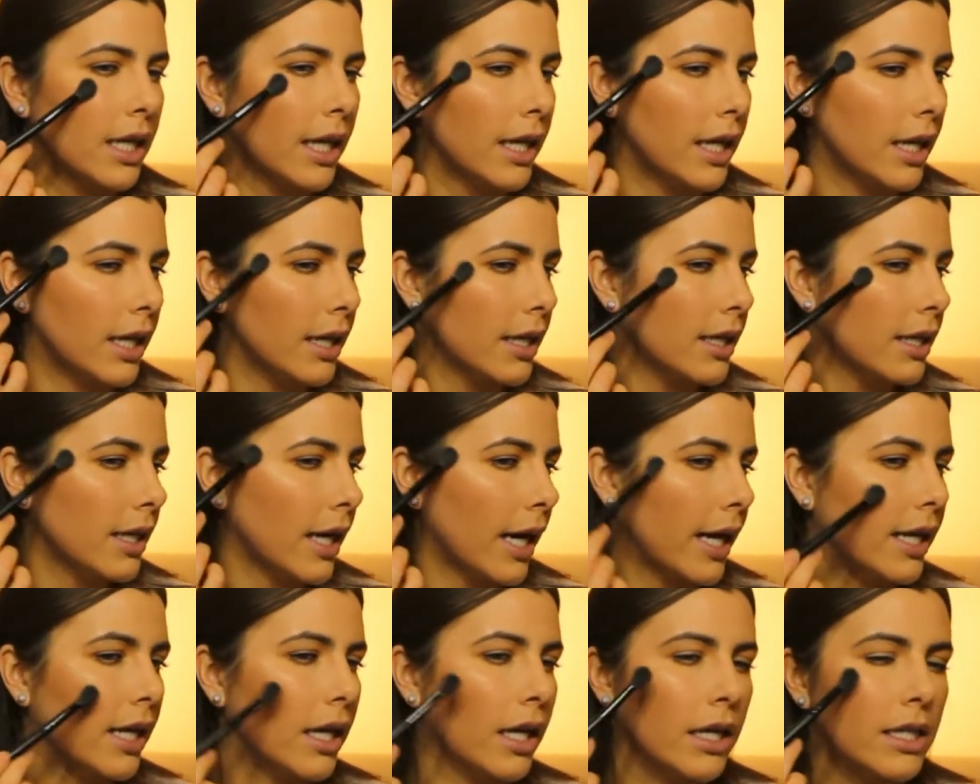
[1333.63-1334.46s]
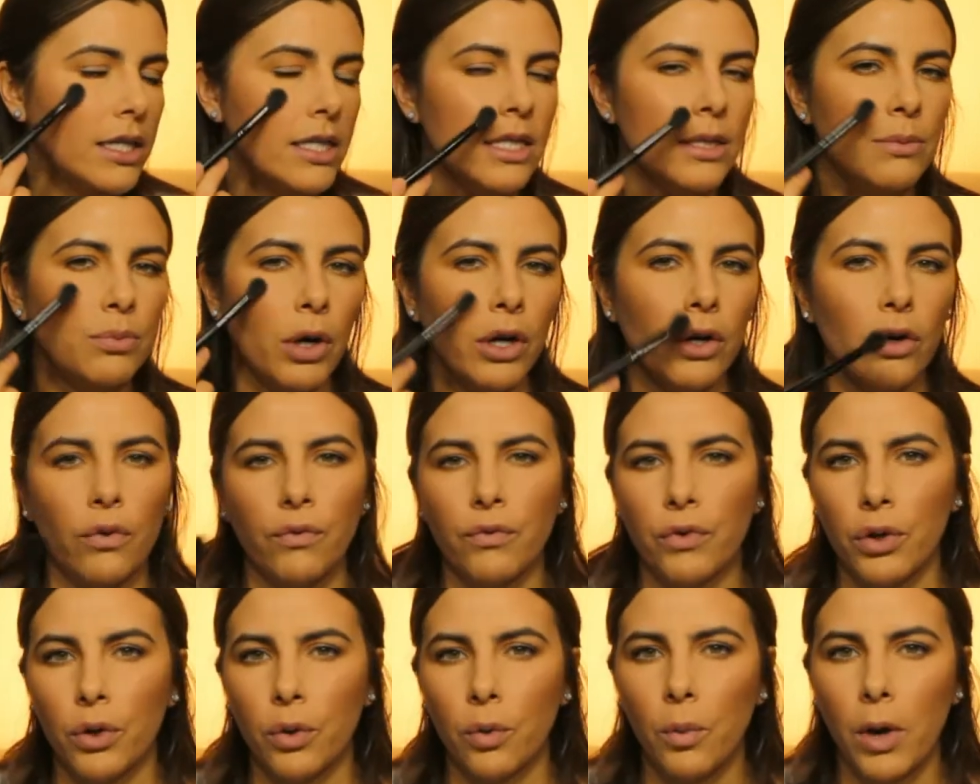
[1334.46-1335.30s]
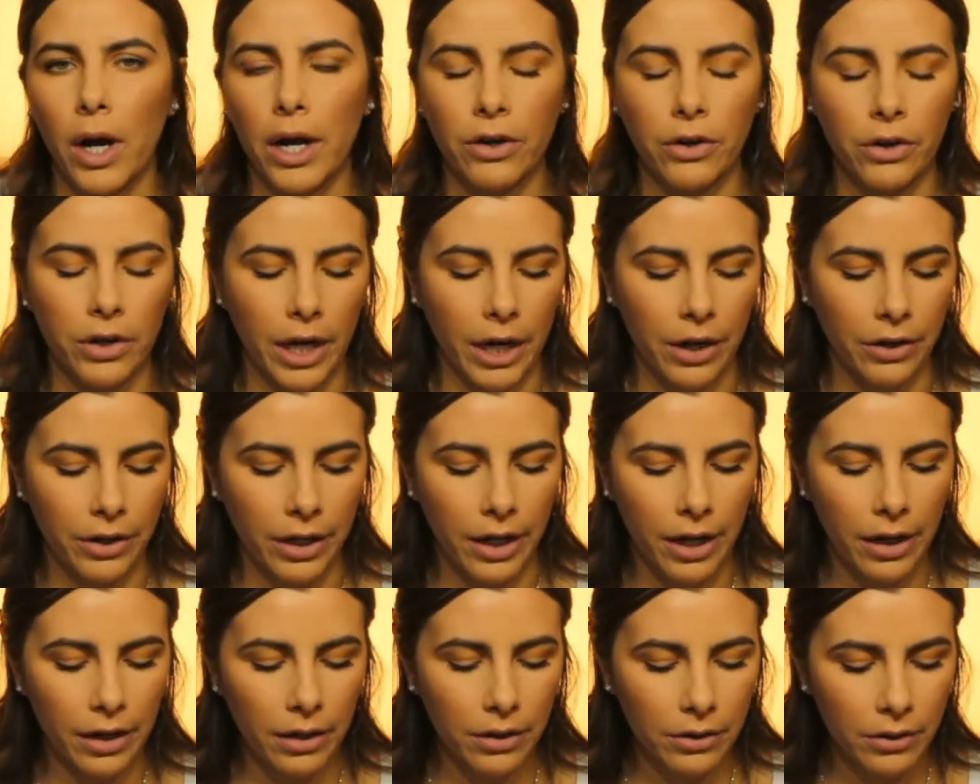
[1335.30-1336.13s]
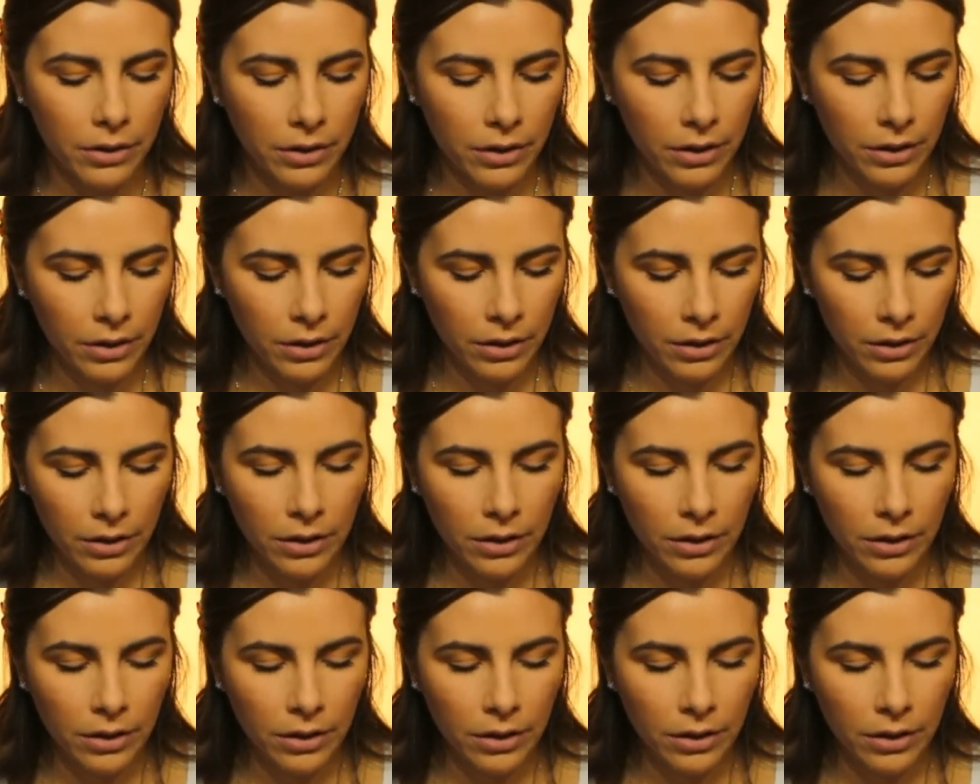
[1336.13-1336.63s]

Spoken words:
that's kind of spread over a wider area.